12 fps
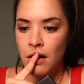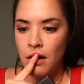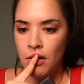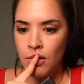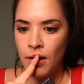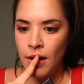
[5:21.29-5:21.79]

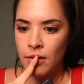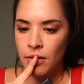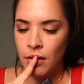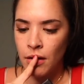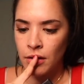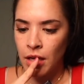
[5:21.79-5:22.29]
All
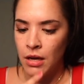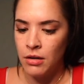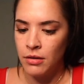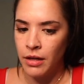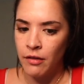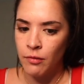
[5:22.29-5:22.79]
right, can
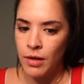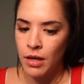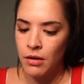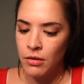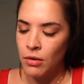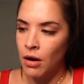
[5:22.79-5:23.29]
you give me
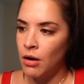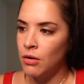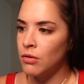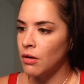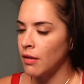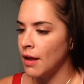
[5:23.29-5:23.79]
a new
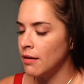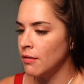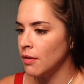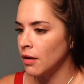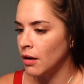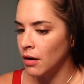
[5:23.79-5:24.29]
code
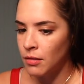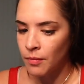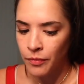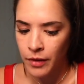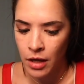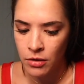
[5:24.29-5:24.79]
then?
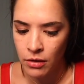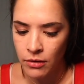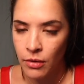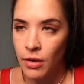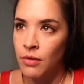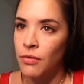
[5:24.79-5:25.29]
Can you
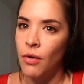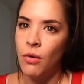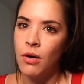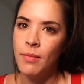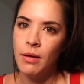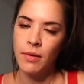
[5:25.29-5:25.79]
do it
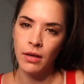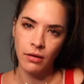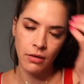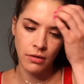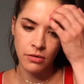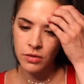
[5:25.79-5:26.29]
for me?
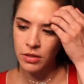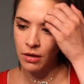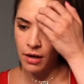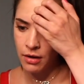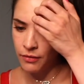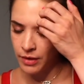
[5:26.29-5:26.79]
Because
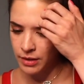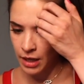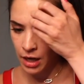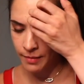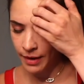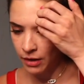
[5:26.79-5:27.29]
every
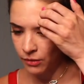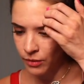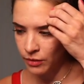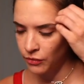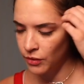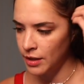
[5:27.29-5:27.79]
time I
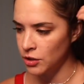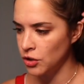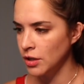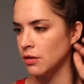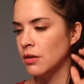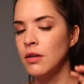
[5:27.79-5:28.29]
refresh
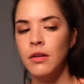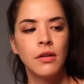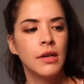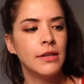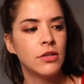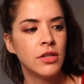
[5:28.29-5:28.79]
it,
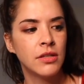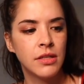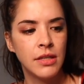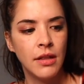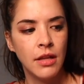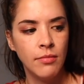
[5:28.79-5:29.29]
it's
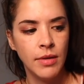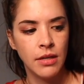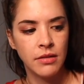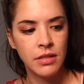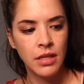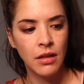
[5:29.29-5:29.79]
just telling me
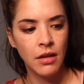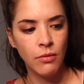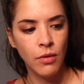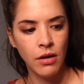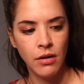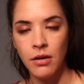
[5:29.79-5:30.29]
a silly
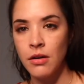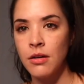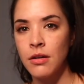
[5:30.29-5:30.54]
word.